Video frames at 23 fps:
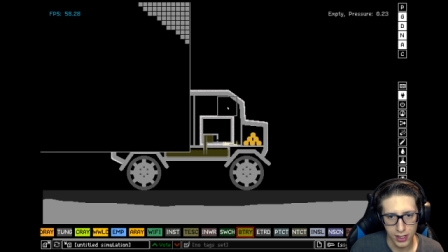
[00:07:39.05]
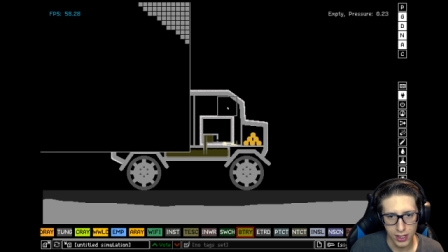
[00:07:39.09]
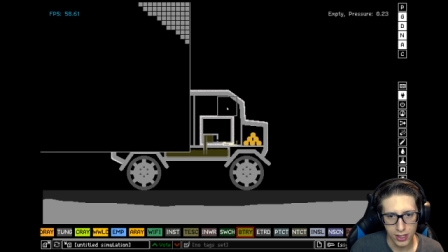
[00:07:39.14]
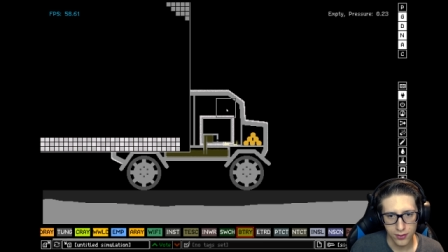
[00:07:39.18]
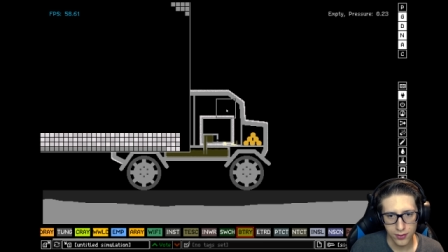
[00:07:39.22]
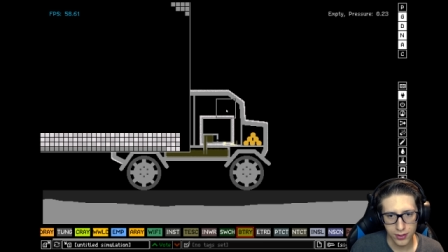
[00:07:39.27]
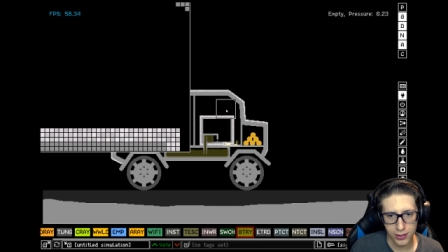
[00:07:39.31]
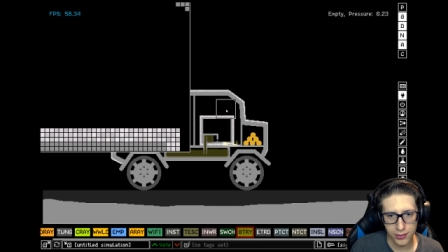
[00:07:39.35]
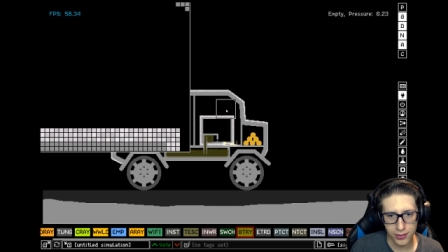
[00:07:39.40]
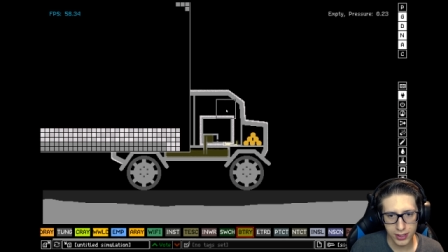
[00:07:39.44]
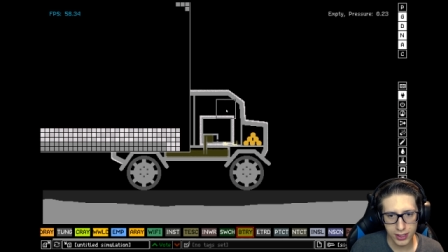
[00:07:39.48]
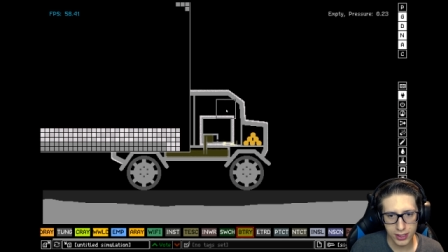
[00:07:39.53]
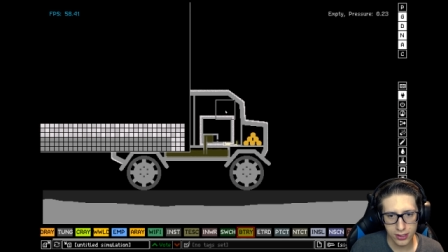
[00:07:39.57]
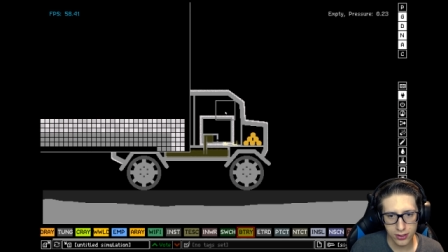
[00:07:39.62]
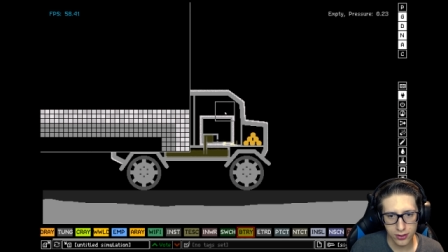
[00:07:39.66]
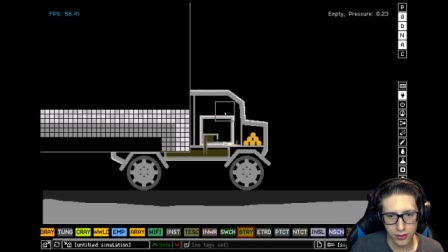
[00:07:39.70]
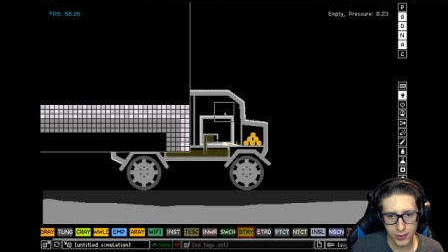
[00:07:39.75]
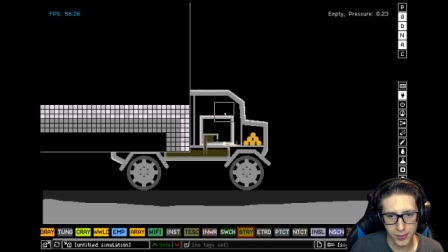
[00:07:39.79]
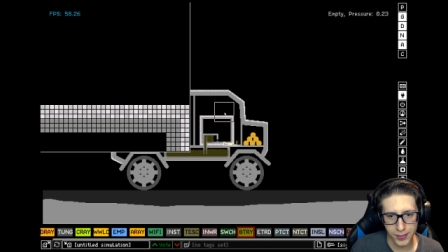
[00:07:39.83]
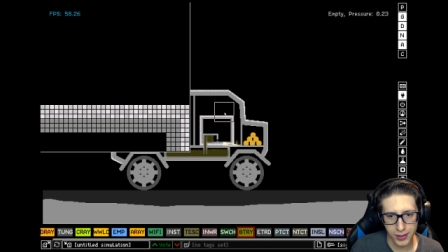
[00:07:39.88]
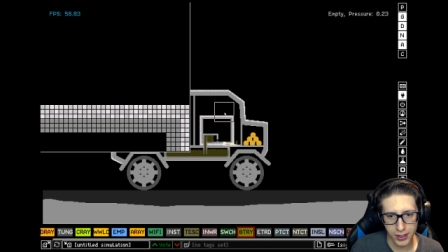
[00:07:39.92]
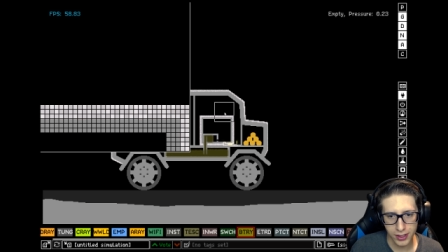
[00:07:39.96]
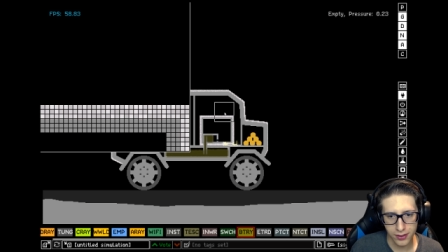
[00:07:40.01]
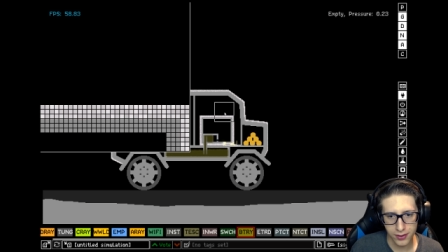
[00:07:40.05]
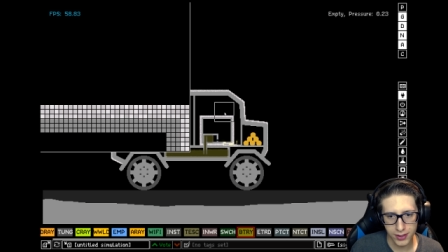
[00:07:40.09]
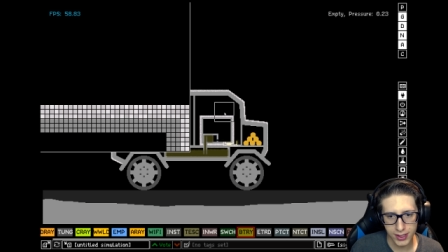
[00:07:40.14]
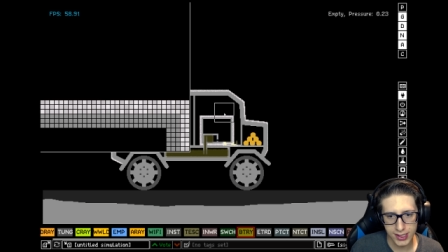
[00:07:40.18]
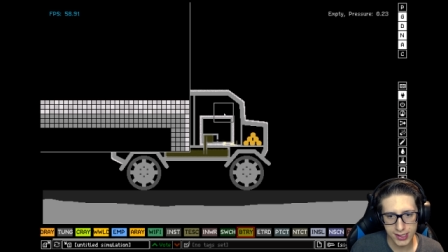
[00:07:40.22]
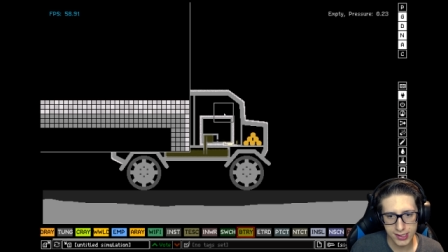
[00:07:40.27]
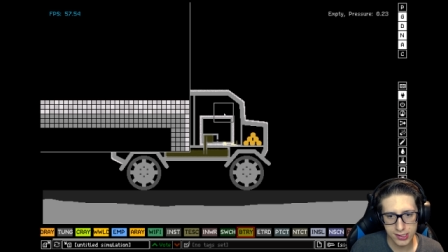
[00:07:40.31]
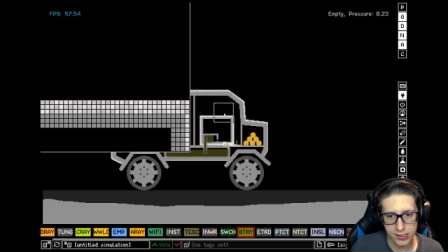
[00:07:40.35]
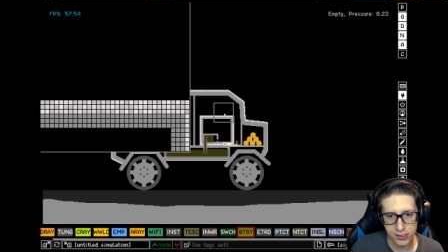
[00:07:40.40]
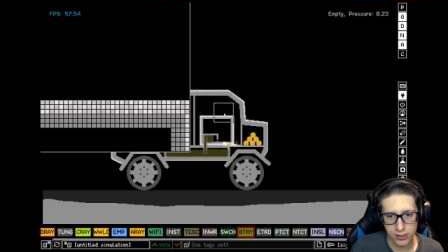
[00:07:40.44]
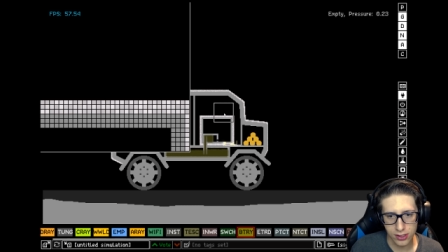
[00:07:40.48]
What are we gonna do about
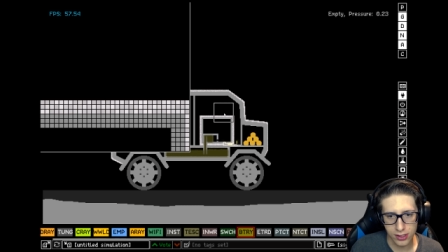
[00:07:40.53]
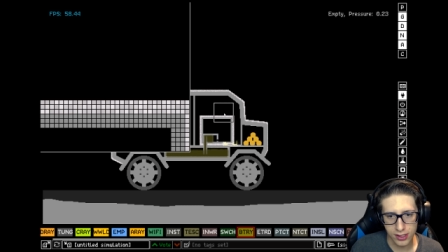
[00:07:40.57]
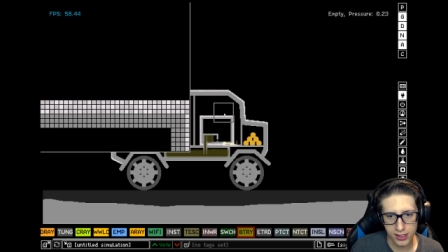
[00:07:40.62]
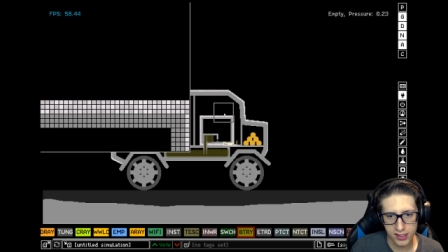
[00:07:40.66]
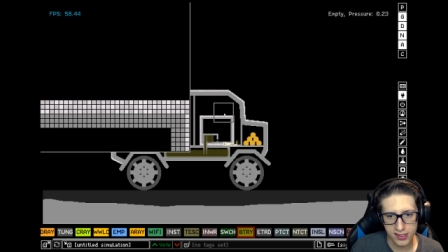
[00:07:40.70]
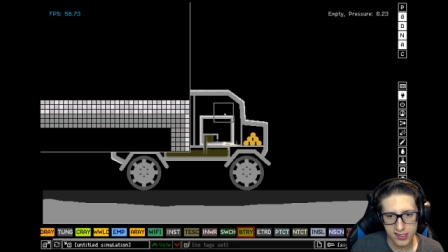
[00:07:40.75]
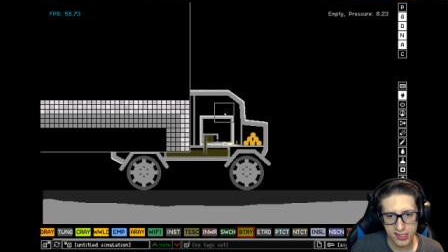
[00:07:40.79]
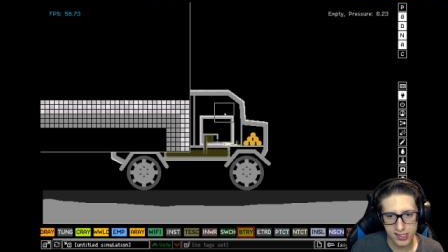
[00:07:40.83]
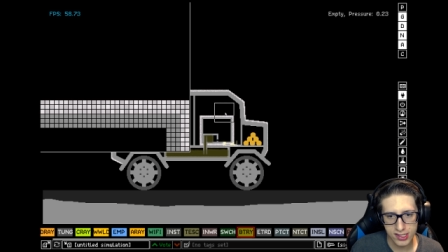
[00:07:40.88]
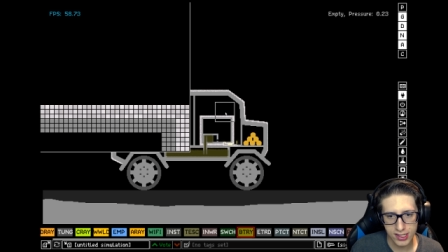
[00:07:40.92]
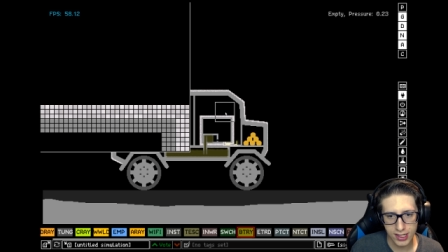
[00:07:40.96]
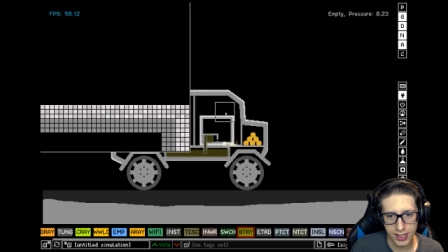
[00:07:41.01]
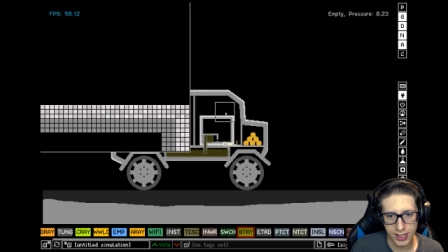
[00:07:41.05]
exhaust?